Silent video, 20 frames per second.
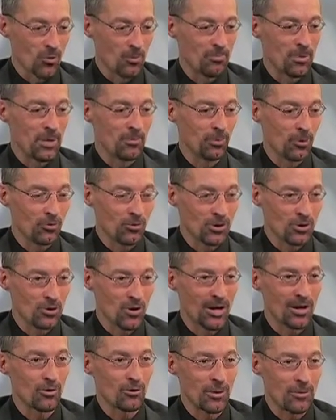where people re
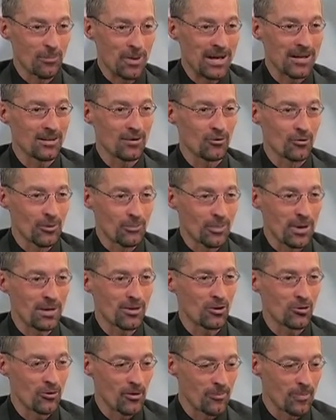try to repent and
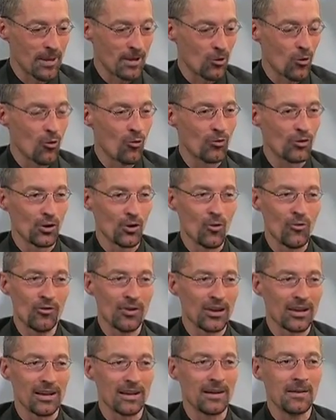repent and repent over and
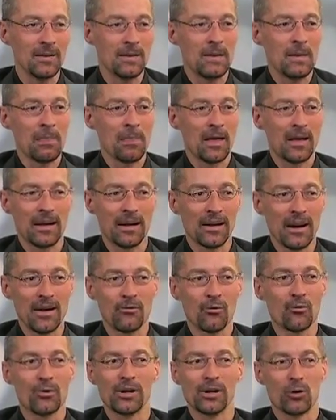over again, and it
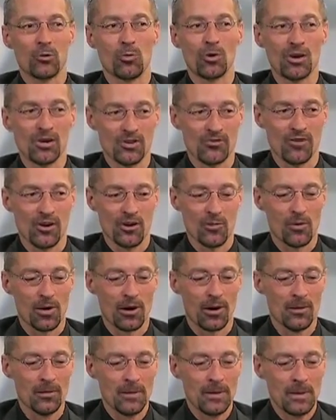never really works very
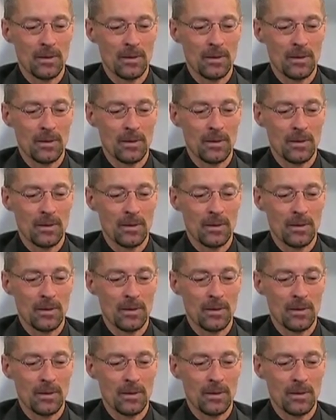well.